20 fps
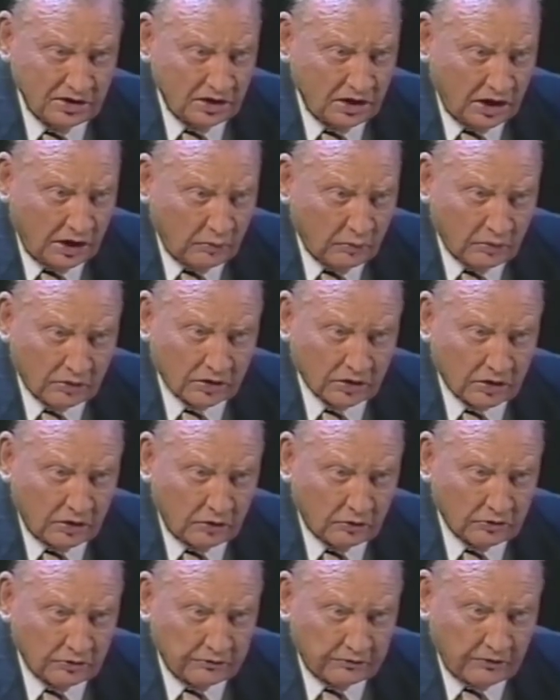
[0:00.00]
I want to go
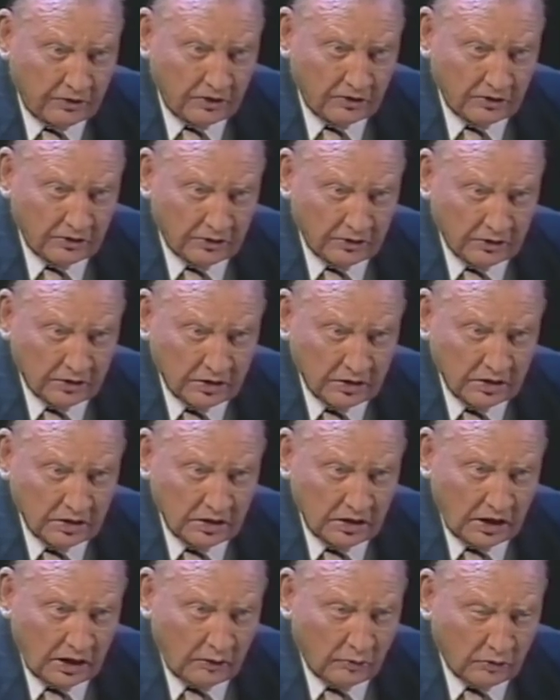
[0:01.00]
to Florida.
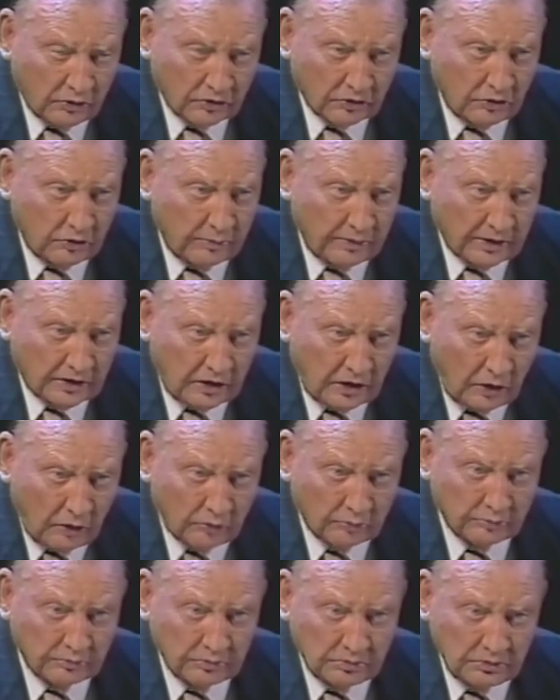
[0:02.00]
I want to go back
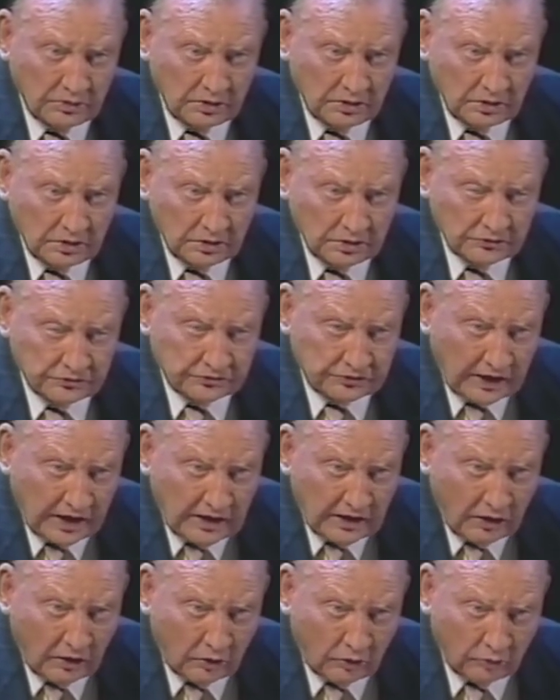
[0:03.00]
home, stay
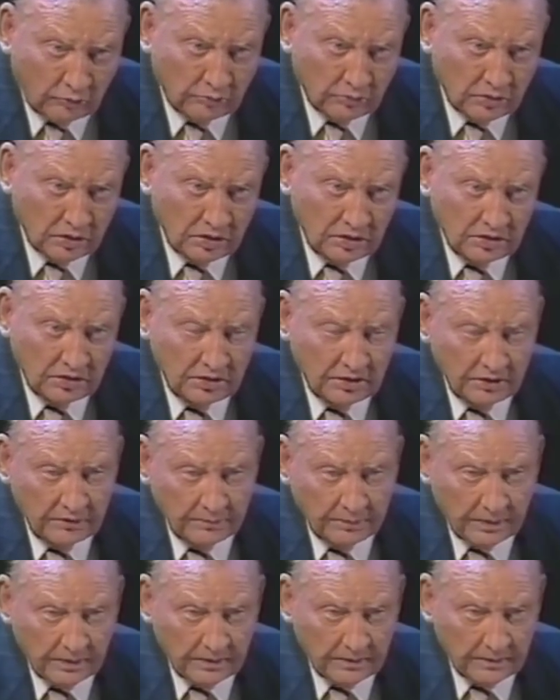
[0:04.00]
home.
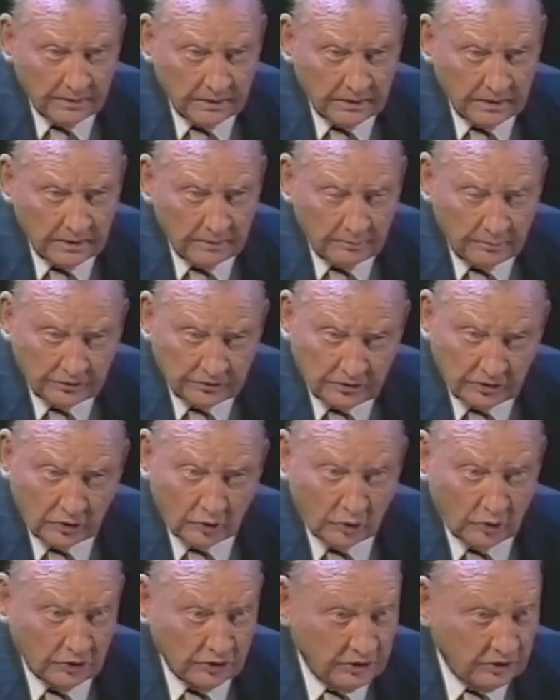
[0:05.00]
But the
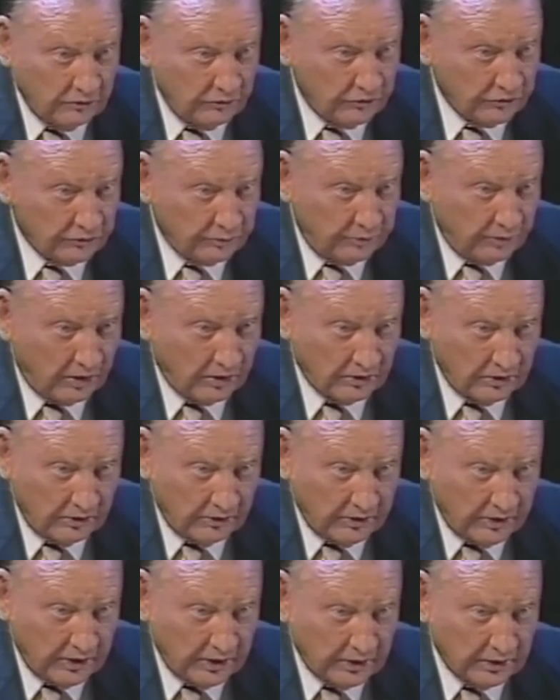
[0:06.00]
Lord didn't respond to
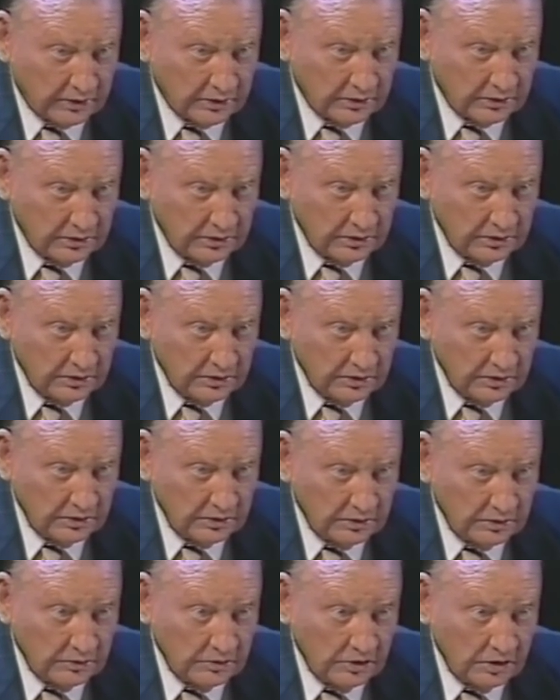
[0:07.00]
that,
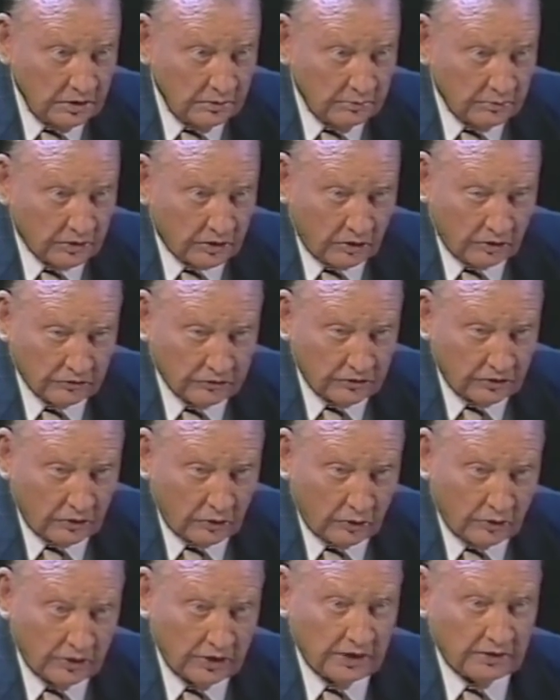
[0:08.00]
because the
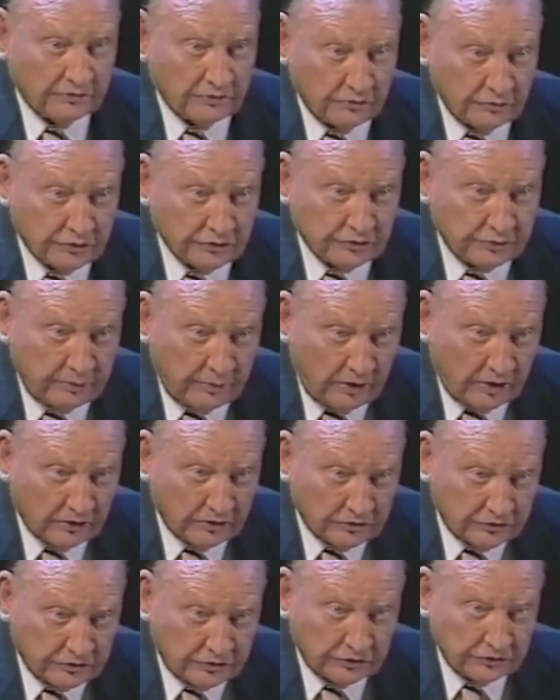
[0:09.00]
Lord never
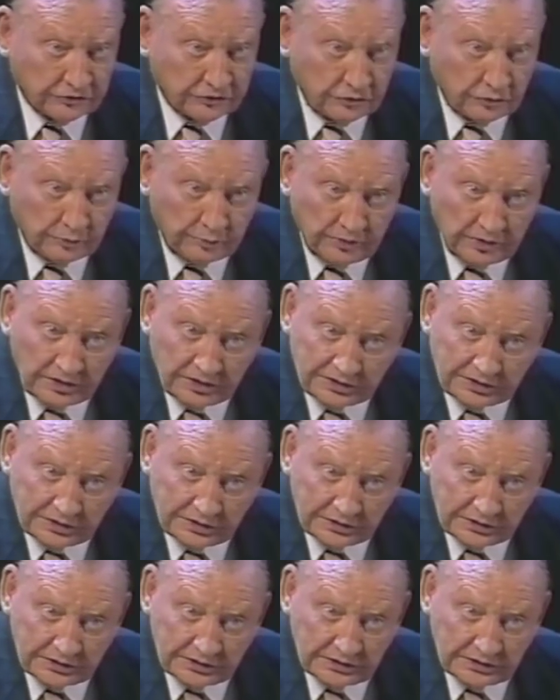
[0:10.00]
responds to stupidity.